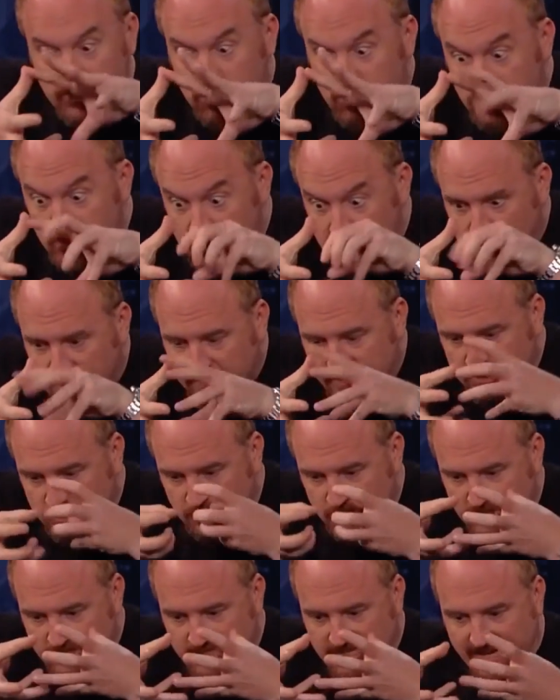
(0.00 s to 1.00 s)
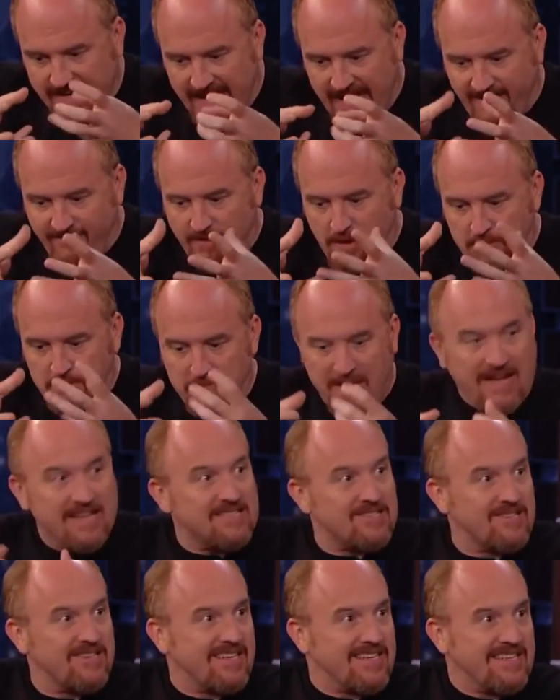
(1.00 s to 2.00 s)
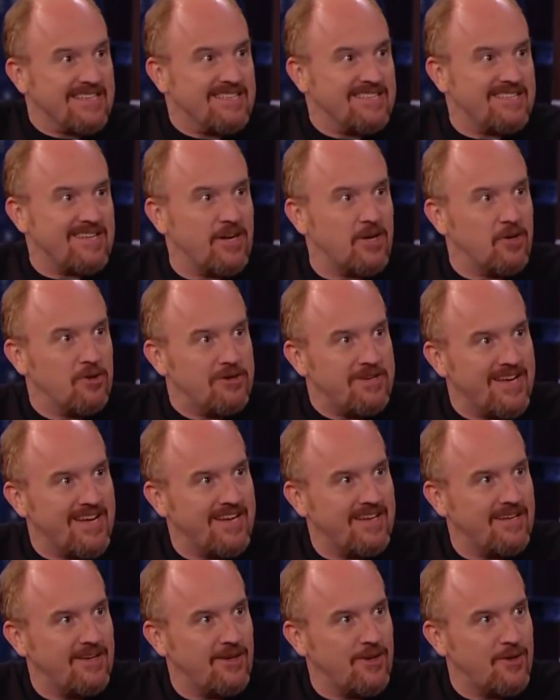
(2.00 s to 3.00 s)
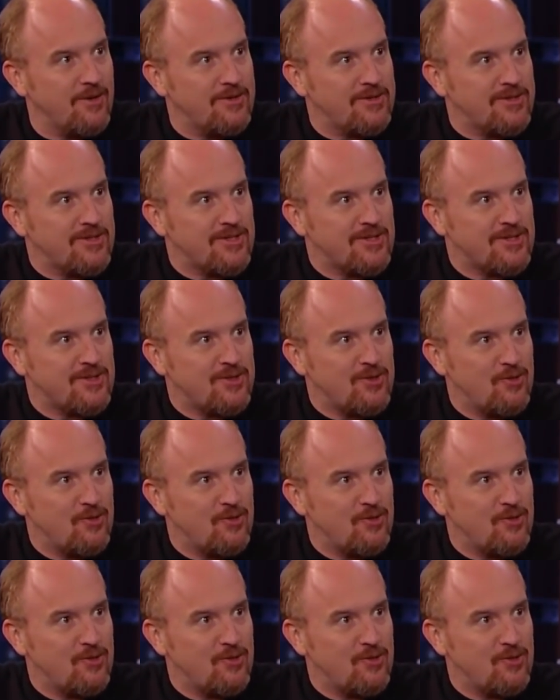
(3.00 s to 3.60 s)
It's just like having a pencil that can, you know, it's just